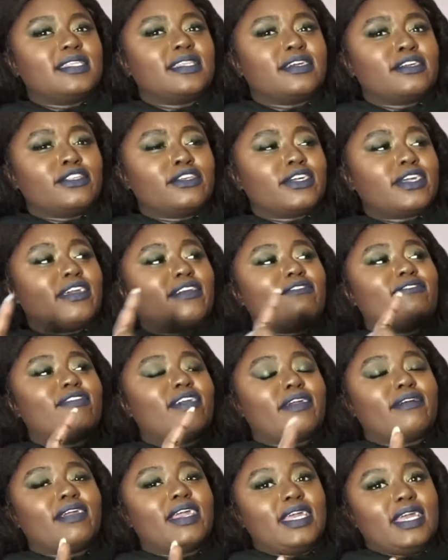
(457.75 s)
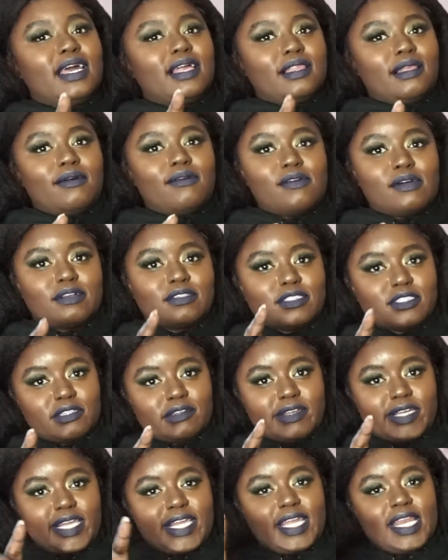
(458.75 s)
They're looking very yellow on
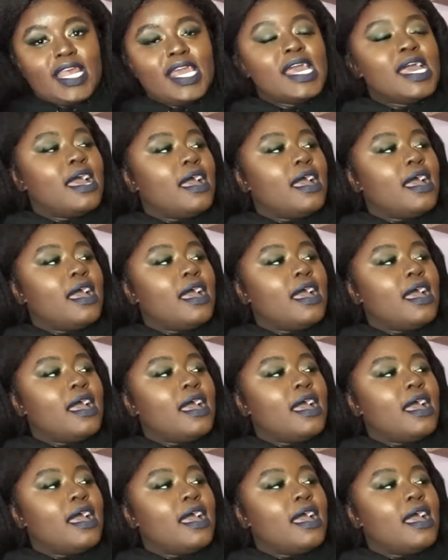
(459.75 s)
screen.